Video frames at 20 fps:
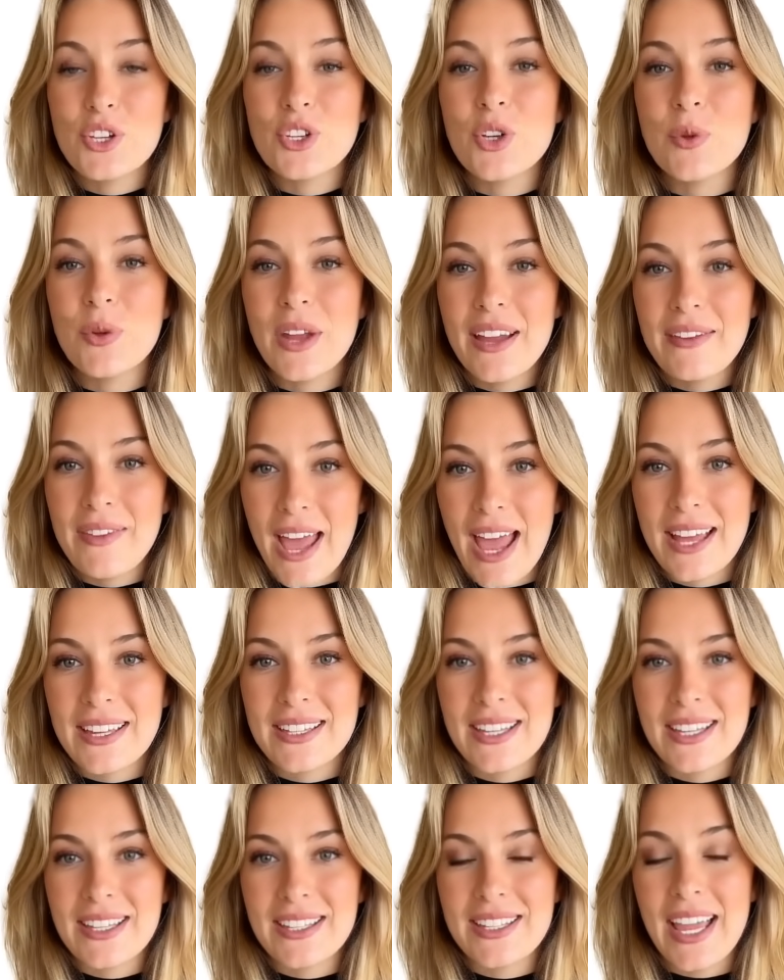You will have
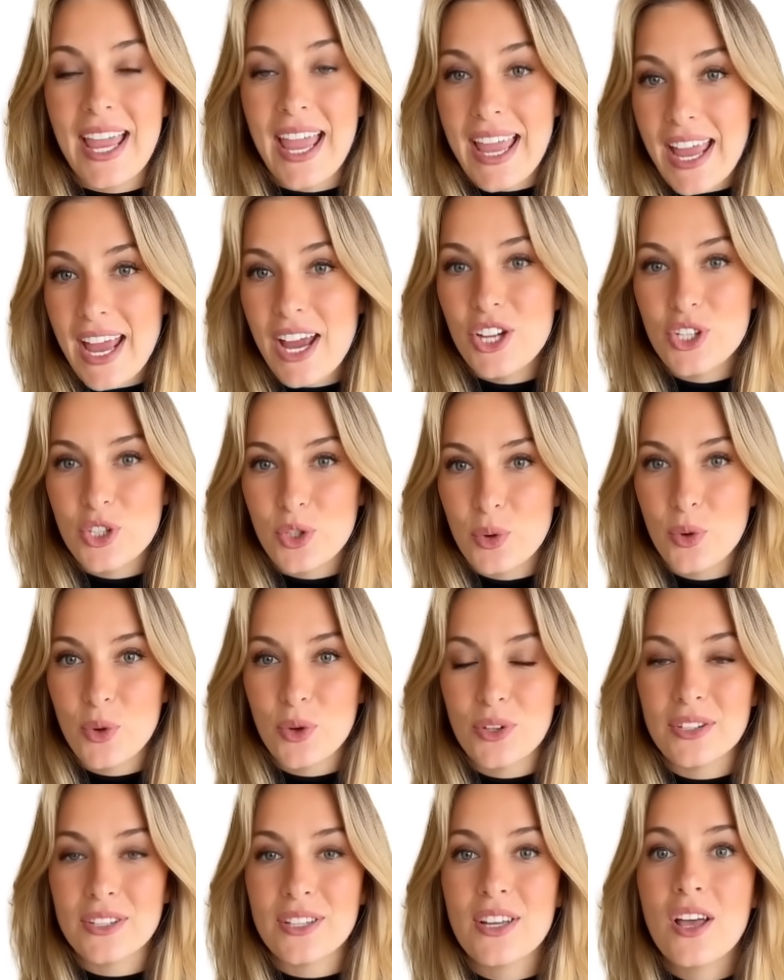access to AI
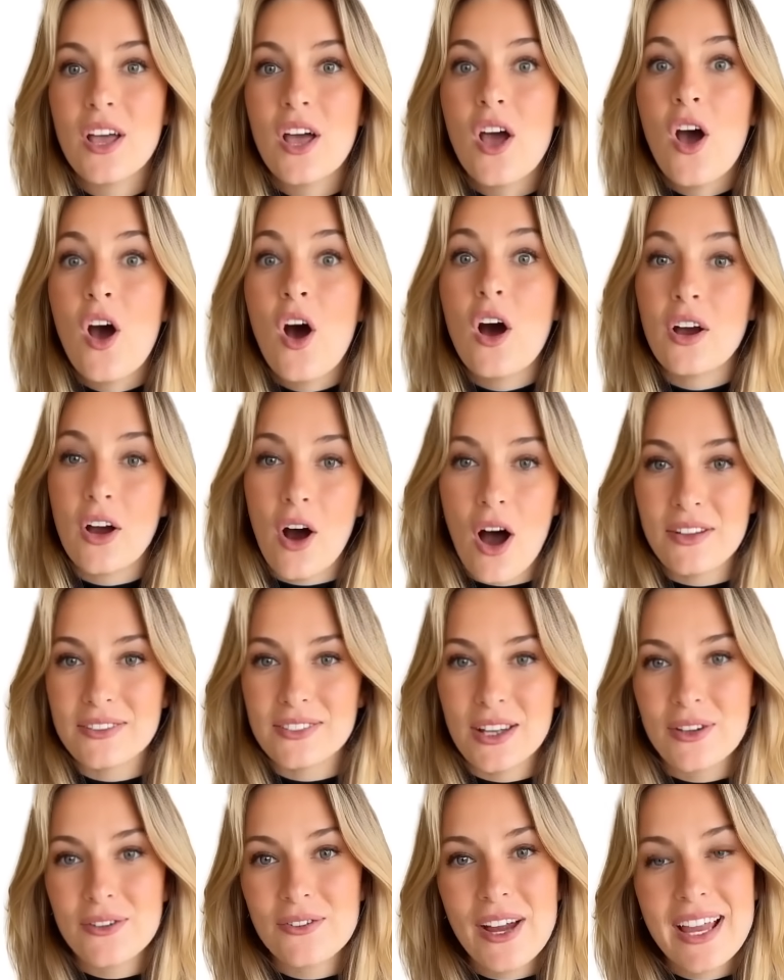tools like
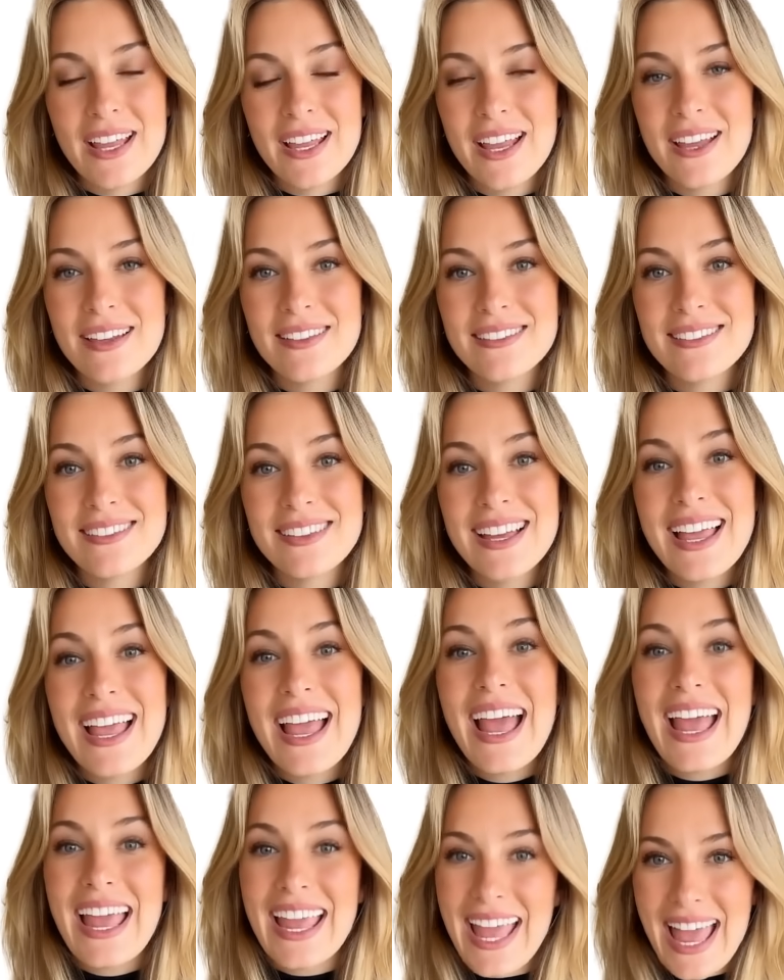content writing,
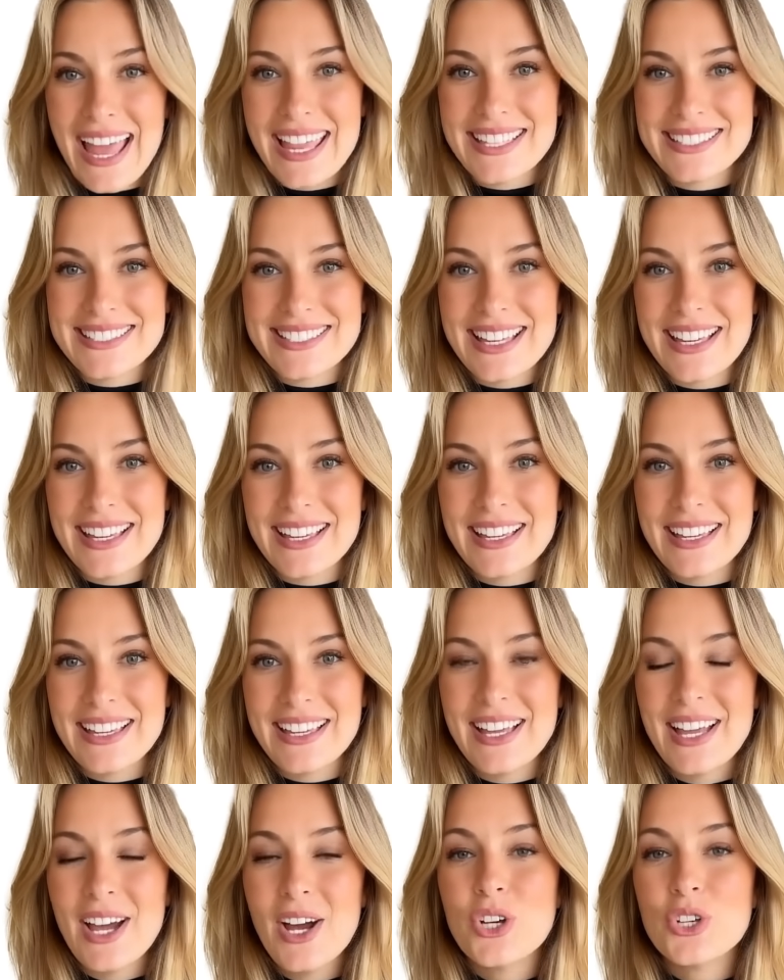enhancing,
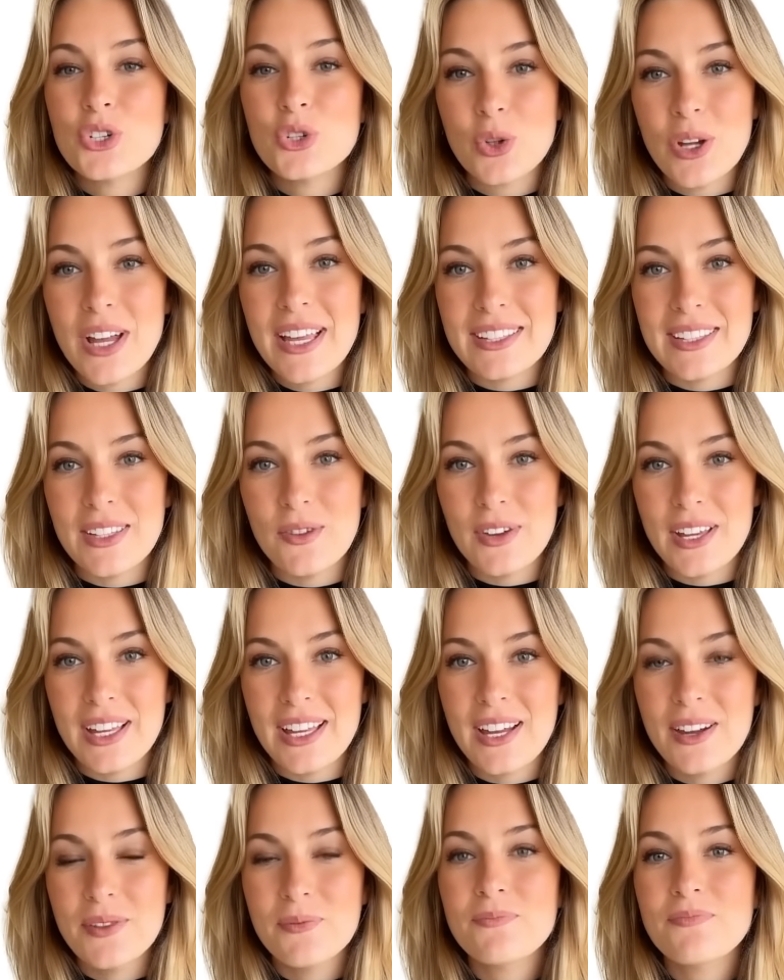
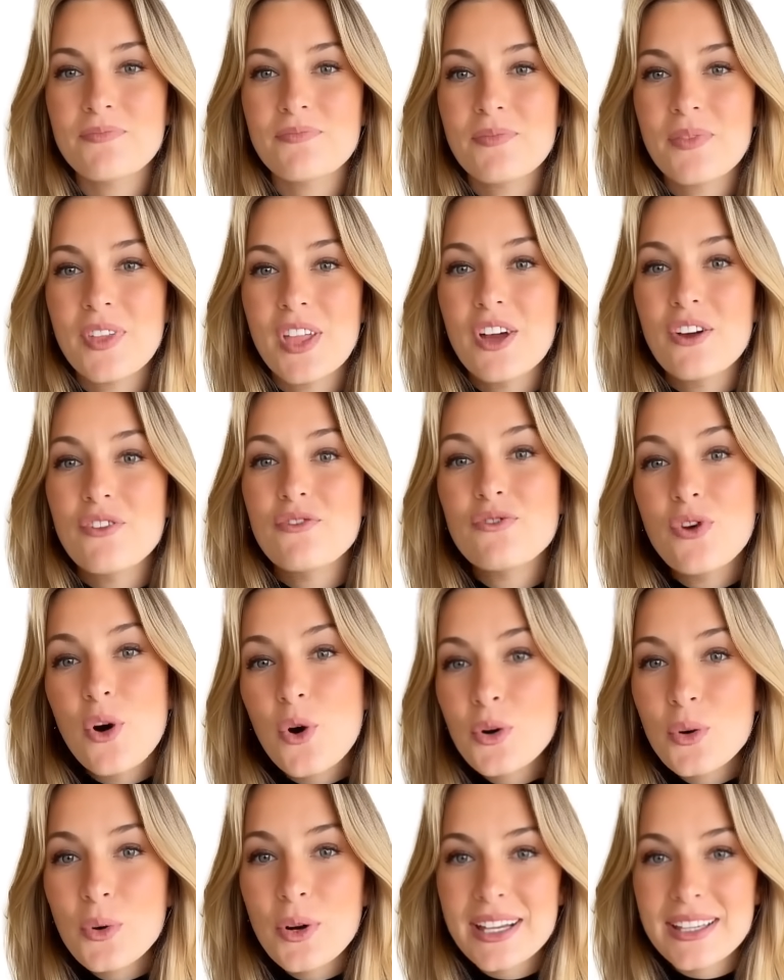creativity,
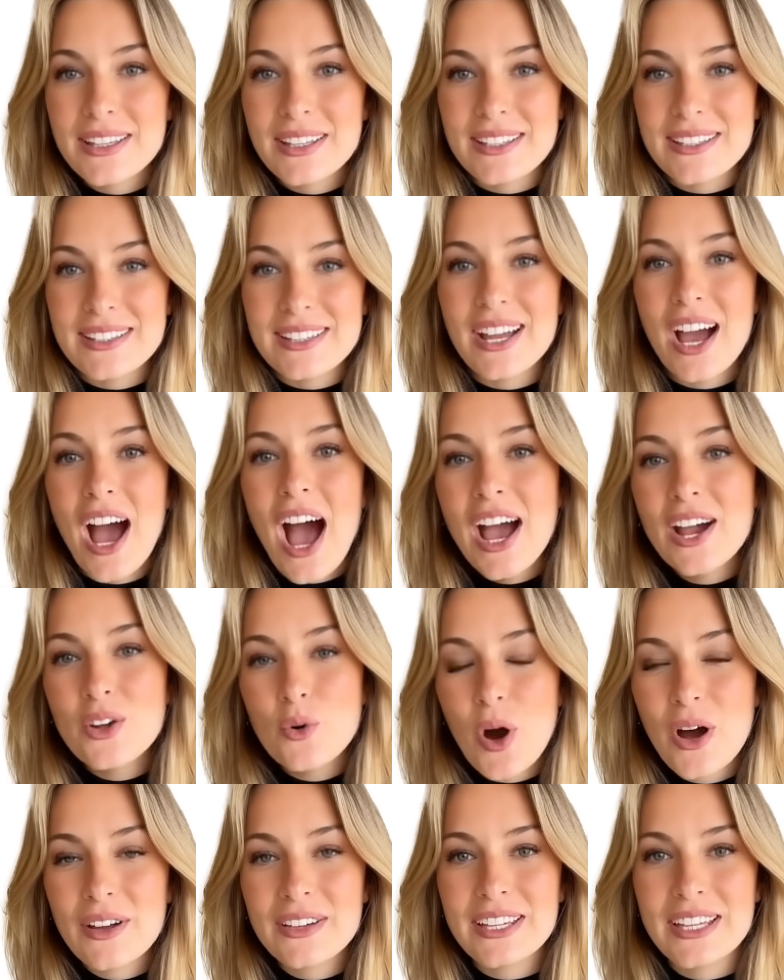photorealistic
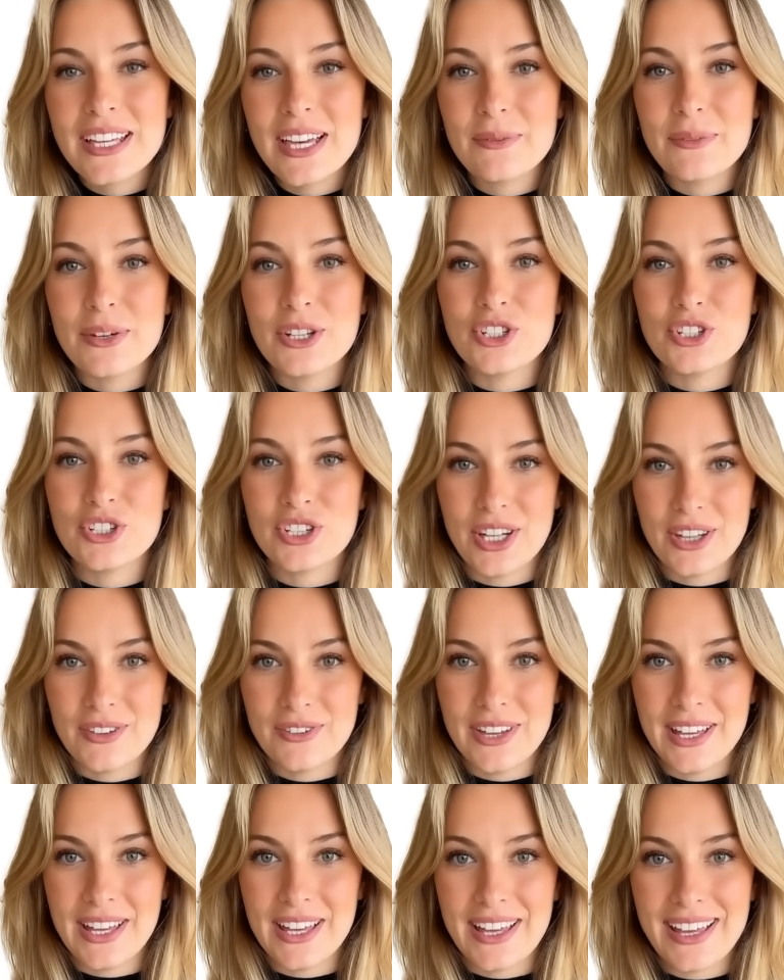high-quality image
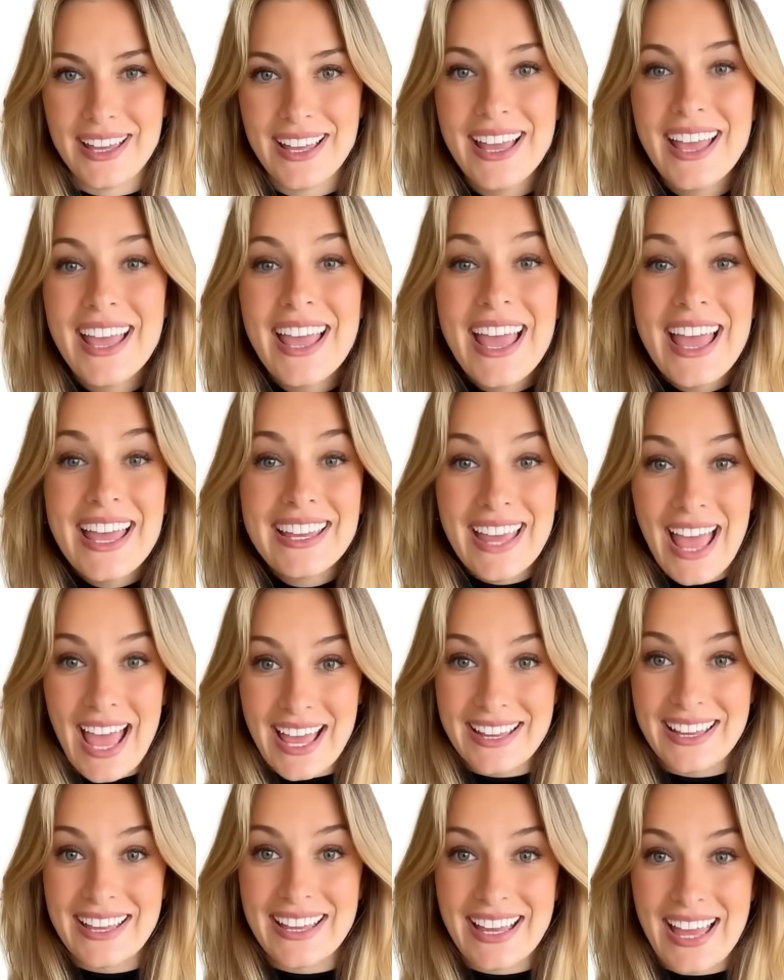generating, and
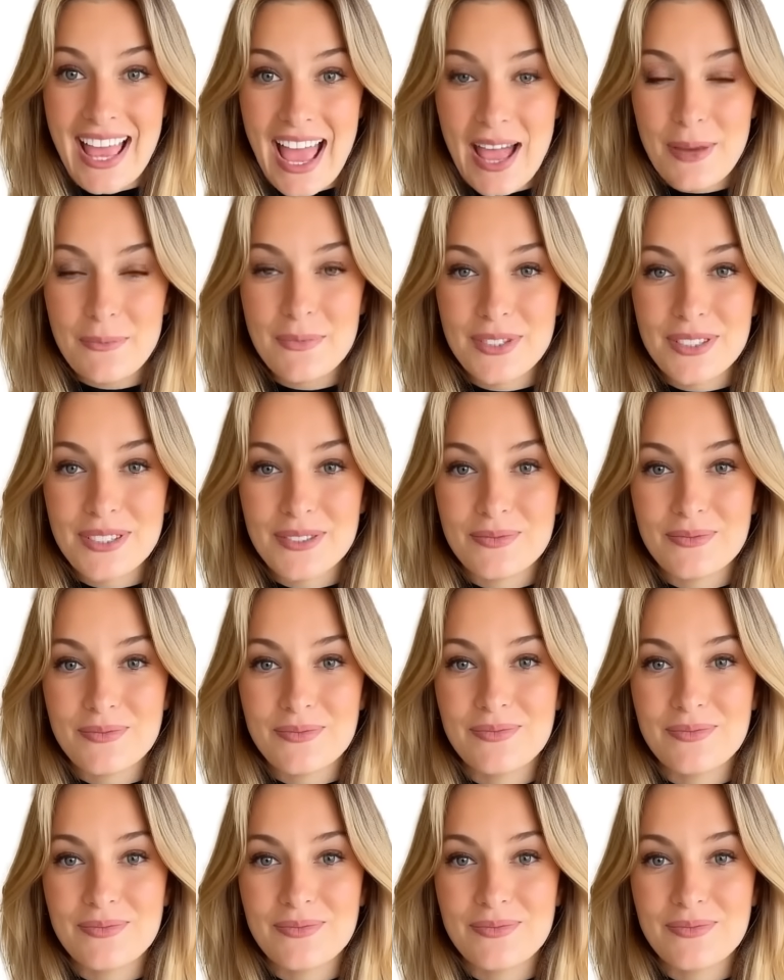editing apps.